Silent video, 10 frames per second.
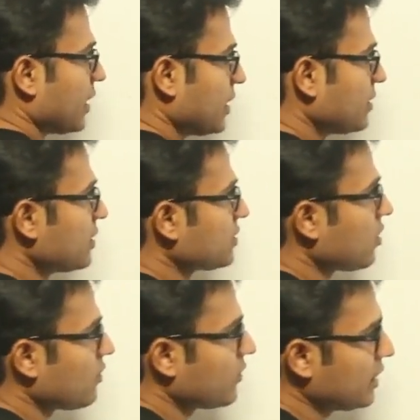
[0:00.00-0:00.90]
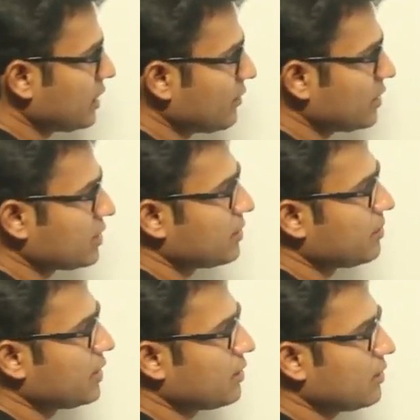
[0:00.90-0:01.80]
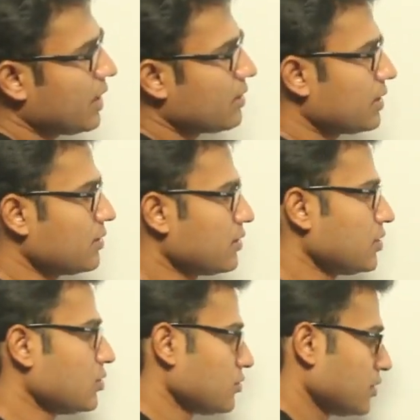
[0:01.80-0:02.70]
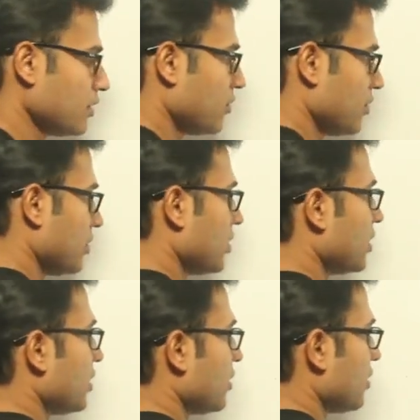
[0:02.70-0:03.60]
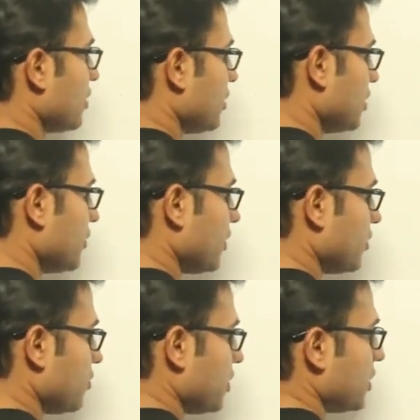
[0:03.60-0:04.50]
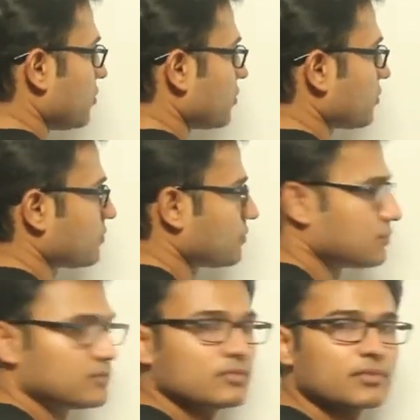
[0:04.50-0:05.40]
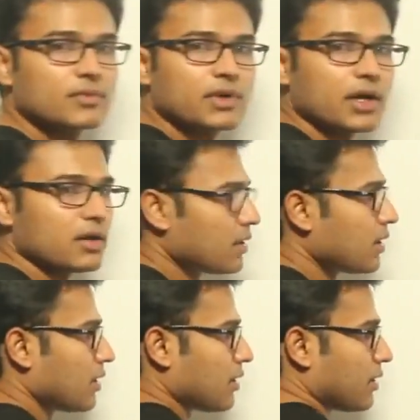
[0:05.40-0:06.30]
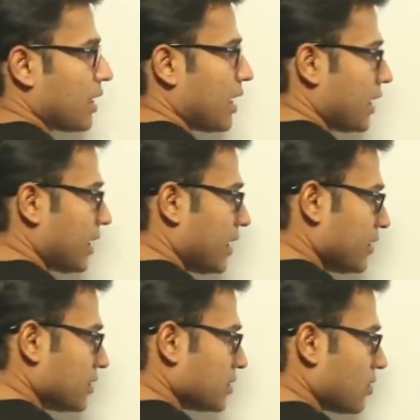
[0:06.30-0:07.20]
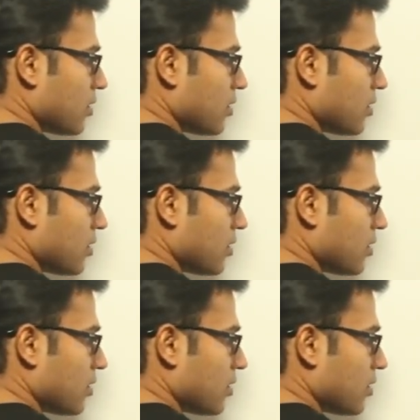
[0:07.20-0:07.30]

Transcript: In this conflict, T1 is appearing and then T2. Therefore, T1 to T2. Right? And again there is a